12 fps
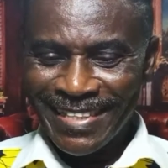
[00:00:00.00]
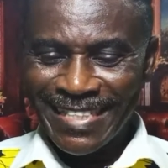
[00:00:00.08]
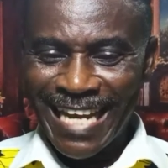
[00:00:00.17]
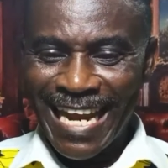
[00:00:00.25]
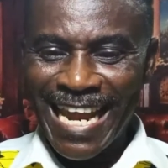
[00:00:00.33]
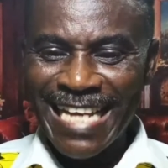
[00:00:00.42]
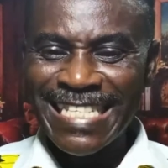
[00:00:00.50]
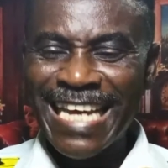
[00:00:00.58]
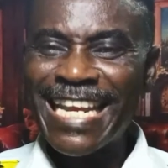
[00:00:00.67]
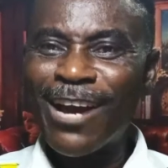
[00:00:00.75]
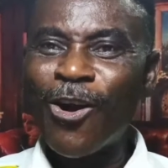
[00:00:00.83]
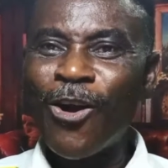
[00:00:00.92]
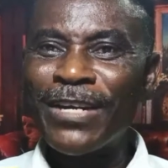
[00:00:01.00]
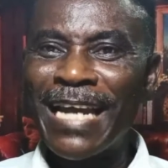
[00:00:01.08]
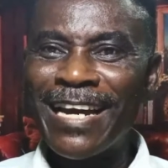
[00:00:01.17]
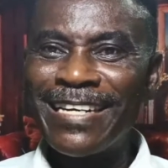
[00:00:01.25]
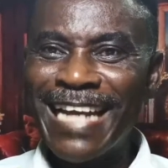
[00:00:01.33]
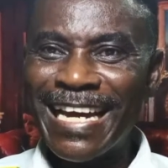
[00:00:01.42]
The lesser the
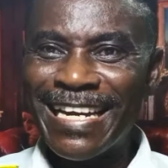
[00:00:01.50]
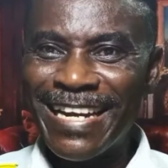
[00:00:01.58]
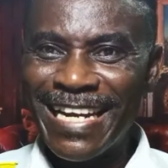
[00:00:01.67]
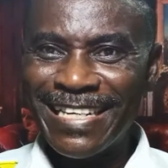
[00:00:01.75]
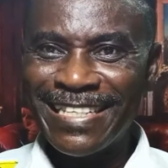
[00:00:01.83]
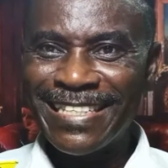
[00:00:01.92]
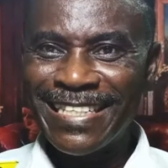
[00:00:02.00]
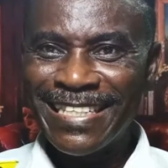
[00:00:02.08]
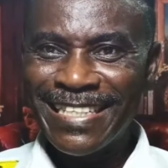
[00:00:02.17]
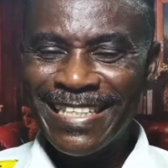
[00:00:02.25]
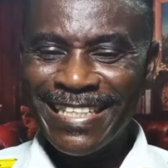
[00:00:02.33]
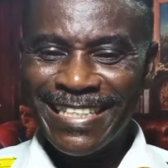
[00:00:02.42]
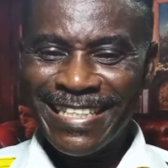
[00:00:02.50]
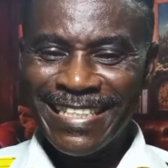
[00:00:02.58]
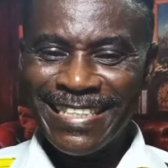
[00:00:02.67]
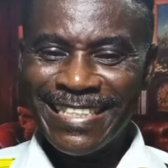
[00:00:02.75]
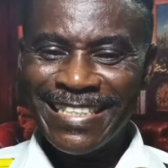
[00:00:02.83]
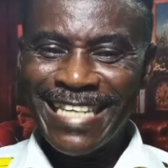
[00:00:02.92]
green,
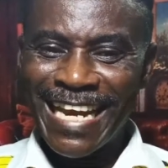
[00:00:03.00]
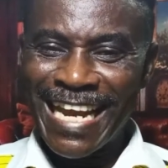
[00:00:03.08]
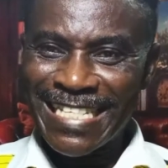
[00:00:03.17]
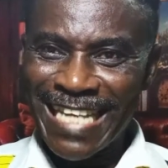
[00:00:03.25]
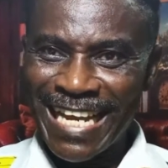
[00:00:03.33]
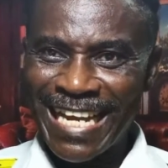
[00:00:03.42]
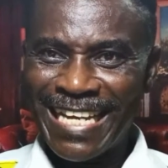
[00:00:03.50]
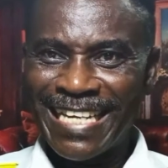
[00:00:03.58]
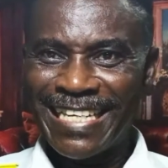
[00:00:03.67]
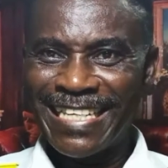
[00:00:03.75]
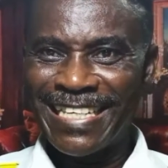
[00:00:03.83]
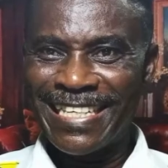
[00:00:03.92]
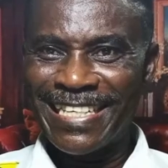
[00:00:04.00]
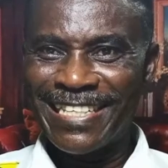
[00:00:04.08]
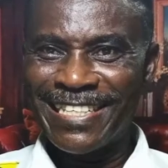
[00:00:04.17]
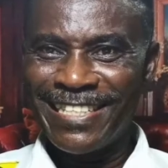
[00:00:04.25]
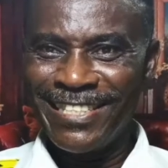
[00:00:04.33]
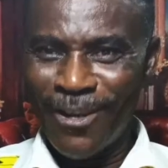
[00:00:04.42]
the lesser
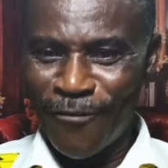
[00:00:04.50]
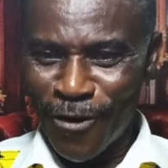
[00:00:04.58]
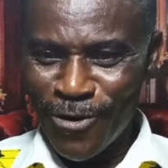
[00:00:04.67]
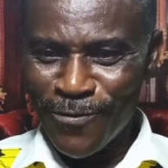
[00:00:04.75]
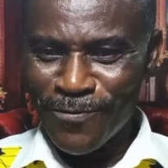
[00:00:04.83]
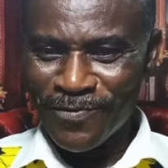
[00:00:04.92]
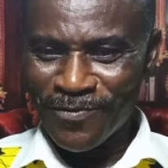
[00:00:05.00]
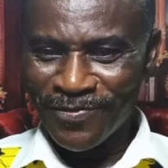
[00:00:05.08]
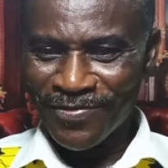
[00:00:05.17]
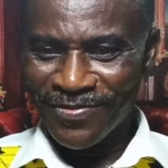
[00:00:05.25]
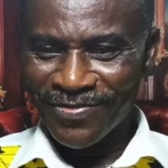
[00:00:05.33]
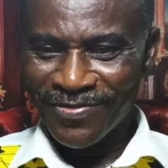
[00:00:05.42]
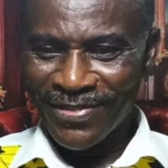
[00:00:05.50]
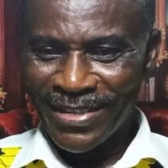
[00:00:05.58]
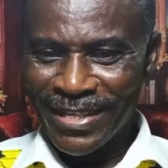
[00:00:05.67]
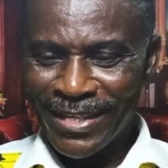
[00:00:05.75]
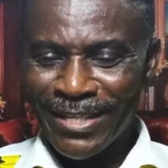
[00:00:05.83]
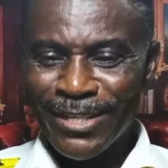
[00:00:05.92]
the volume.
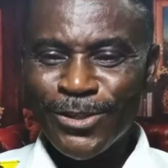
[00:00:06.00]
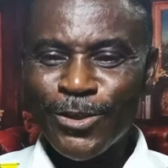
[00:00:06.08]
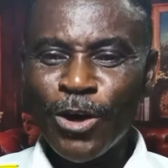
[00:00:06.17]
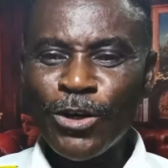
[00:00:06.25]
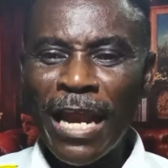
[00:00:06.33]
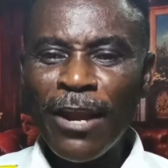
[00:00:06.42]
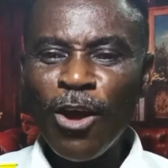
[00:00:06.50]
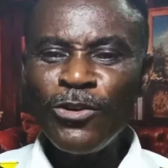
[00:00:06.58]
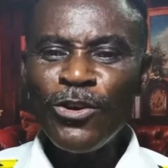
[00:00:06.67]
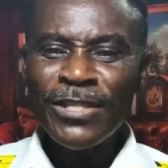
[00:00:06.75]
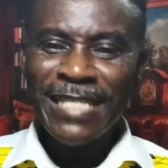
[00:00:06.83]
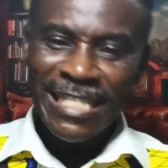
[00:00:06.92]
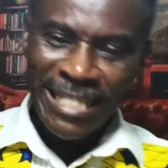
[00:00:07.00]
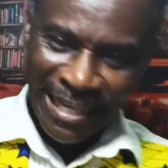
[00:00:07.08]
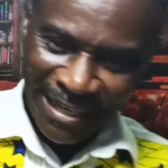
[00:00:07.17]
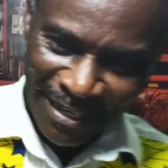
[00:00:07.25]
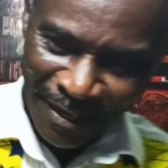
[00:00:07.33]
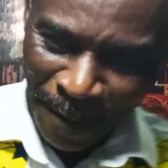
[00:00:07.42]
So the London
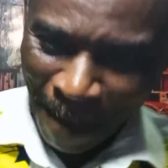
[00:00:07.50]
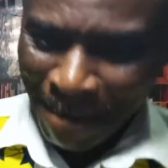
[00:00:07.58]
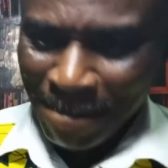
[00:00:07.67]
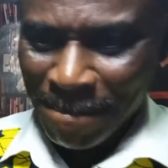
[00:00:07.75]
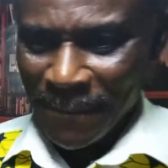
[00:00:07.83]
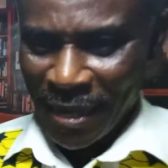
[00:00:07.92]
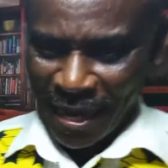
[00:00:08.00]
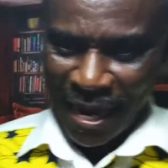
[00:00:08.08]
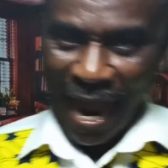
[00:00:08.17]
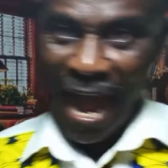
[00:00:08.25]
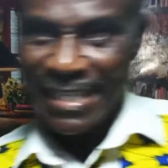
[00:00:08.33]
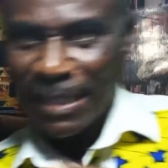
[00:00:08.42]
session has